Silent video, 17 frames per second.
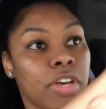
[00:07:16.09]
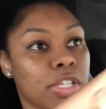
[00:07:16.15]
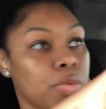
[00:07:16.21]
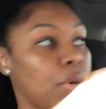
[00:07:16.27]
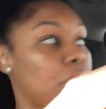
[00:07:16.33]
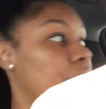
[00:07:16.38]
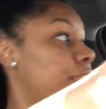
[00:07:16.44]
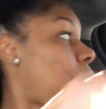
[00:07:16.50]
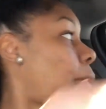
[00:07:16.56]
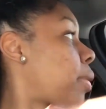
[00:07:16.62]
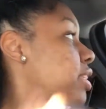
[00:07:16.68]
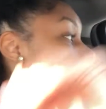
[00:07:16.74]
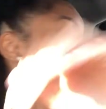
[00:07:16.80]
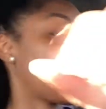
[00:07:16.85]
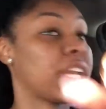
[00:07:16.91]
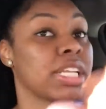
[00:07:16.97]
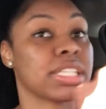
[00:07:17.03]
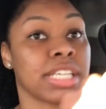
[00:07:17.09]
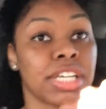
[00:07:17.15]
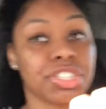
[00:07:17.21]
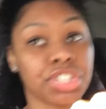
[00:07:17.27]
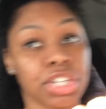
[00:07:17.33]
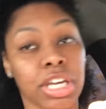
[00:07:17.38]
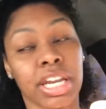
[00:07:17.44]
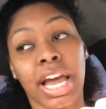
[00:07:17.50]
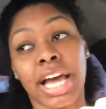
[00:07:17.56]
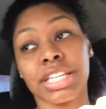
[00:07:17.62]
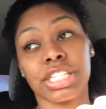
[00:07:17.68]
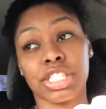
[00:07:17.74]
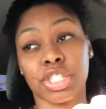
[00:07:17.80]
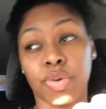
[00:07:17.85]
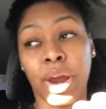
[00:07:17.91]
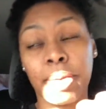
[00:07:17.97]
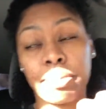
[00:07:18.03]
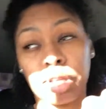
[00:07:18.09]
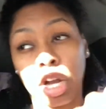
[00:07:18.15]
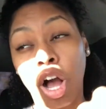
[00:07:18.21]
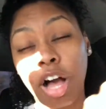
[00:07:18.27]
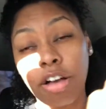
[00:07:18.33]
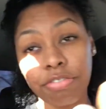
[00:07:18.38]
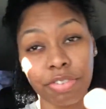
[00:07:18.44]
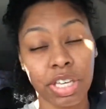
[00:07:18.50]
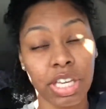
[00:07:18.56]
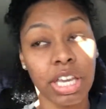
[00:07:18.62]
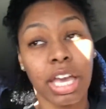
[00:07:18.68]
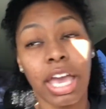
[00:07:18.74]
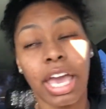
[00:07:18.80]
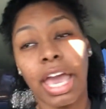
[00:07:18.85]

Because what if I wasn't paying attention and I just grabbed the coffee